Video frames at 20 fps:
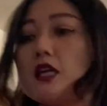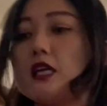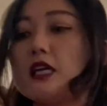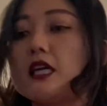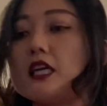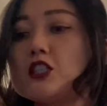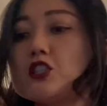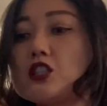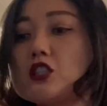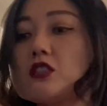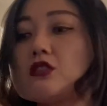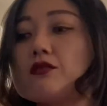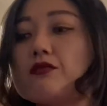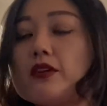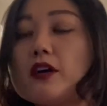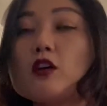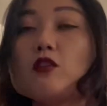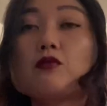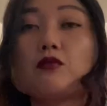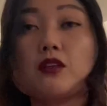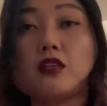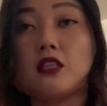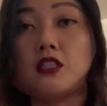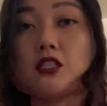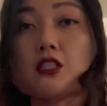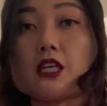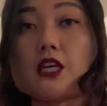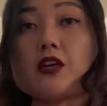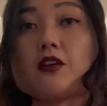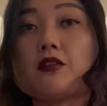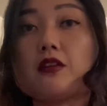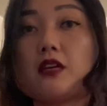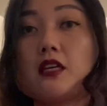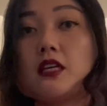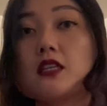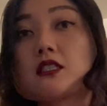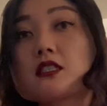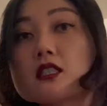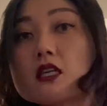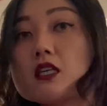It just felt really scary.
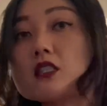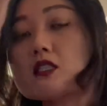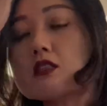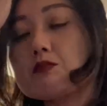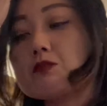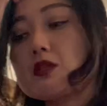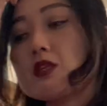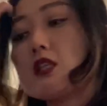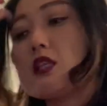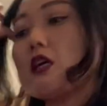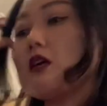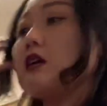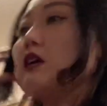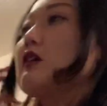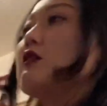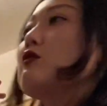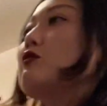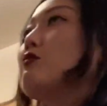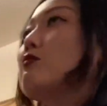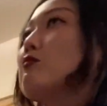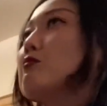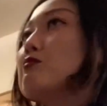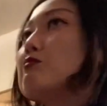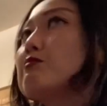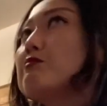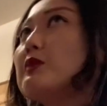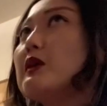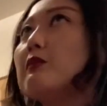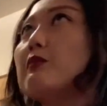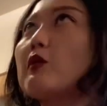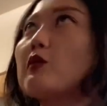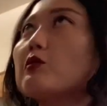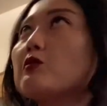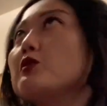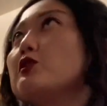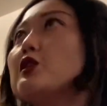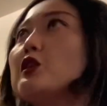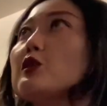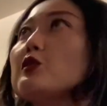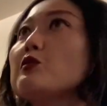It's not something that people would
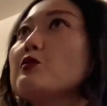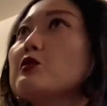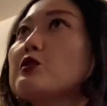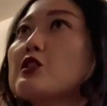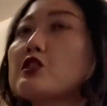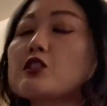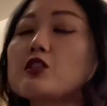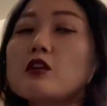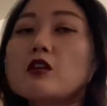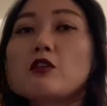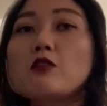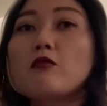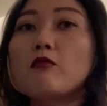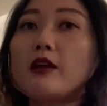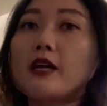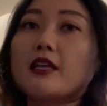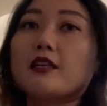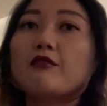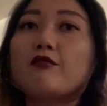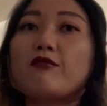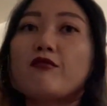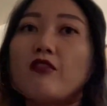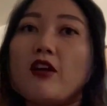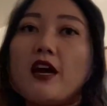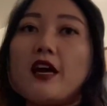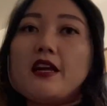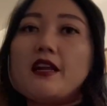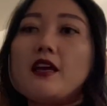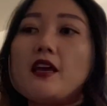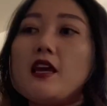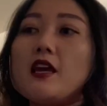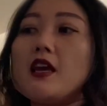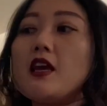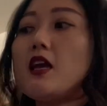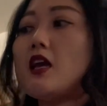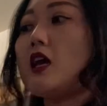do just on a random Friday.